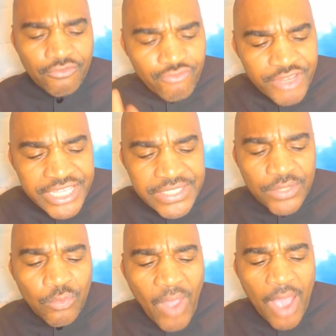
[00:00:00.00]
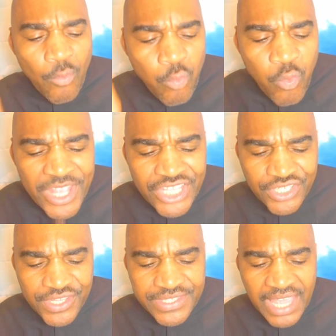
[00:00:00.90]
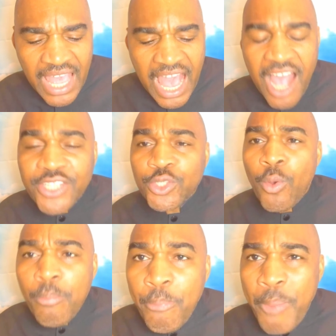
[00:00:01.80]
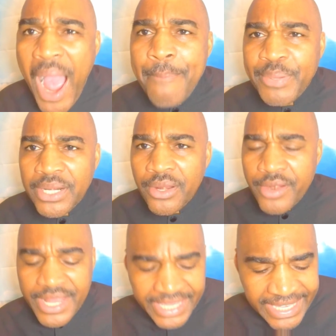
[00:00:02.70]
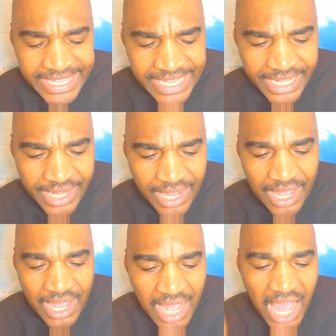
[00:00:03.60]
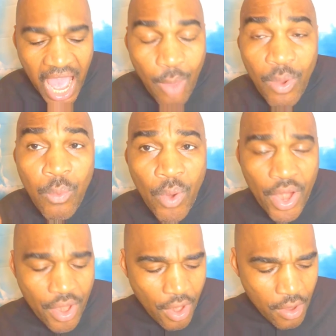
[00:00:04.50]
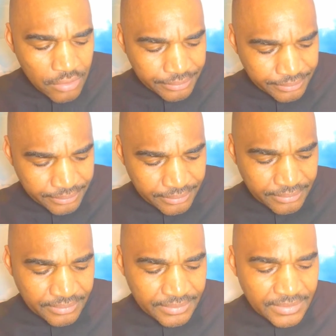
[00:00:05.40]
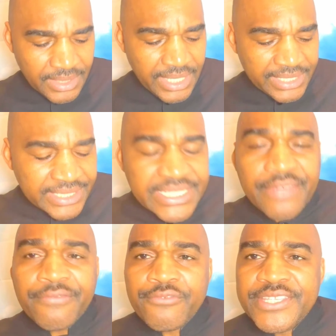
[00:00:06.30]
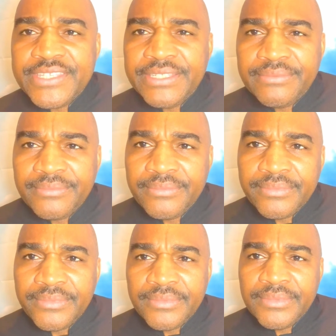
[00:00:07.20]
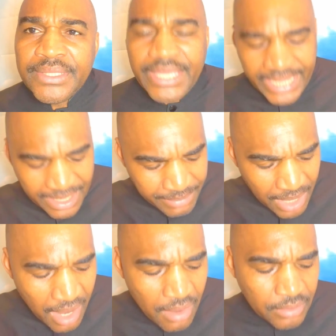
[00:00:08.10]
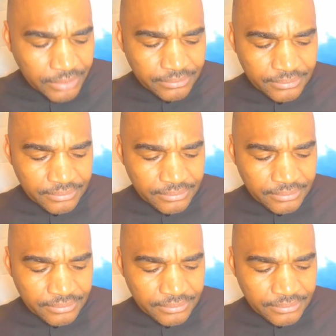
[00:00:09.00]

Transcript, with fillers: reasons why witches are so popular in our world. And the tenth reason, and I'm gone.